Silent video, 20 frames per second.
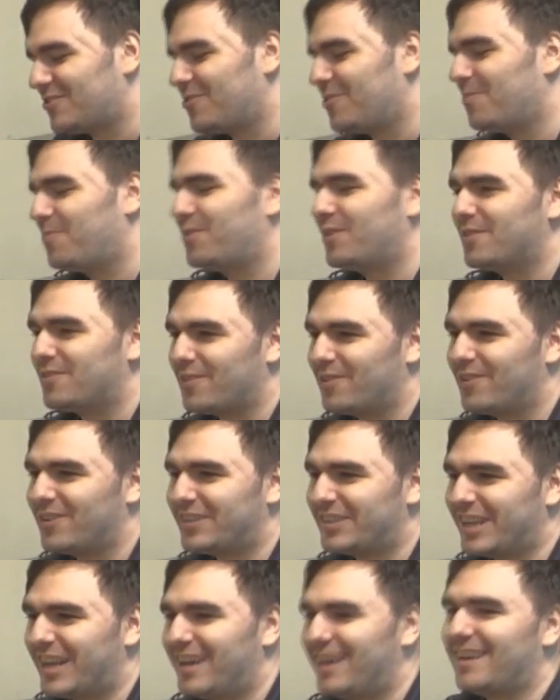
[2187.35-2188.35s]
don't put it on your
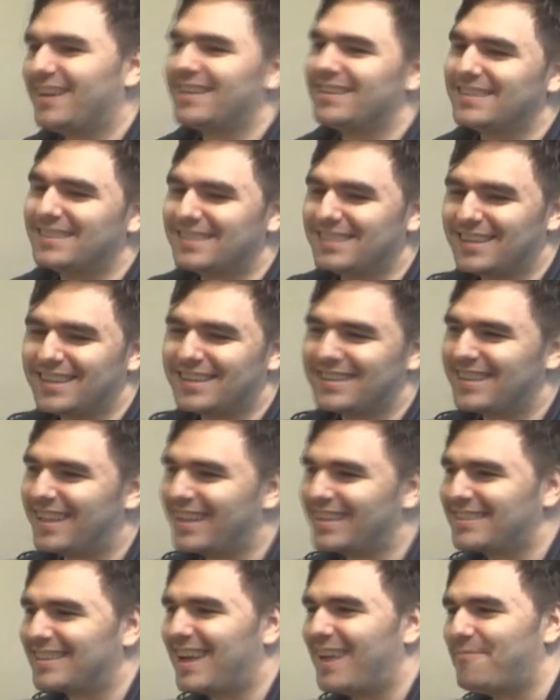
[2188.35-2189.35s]
channel because it
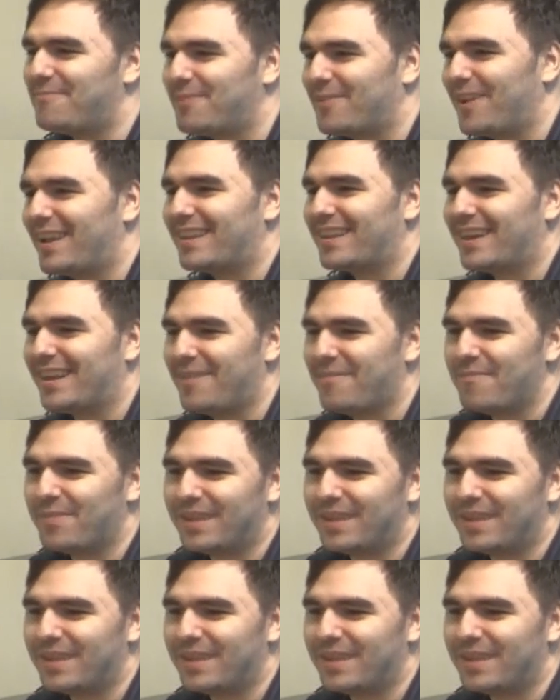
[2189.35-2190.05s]
gets copyright claim.